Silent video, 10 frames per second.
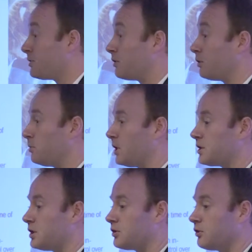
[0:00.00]
of the group are
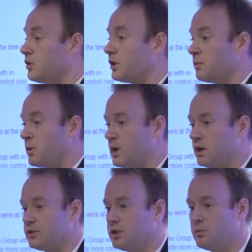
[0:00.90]
actually stronger than we went
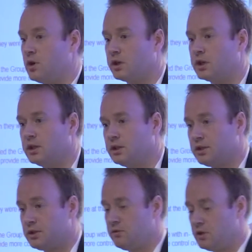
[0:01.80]
onto the market, and the
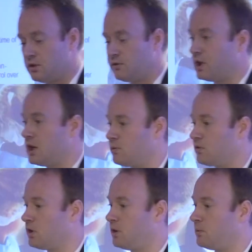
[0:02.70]
2 reasons for that is we've
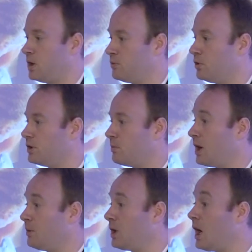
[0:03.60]
got a broader
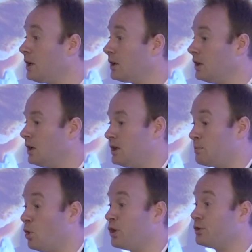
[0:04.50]
pipeline. It's
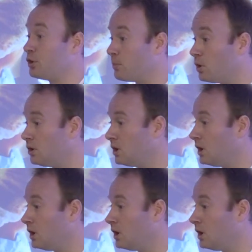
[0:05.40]
more than double,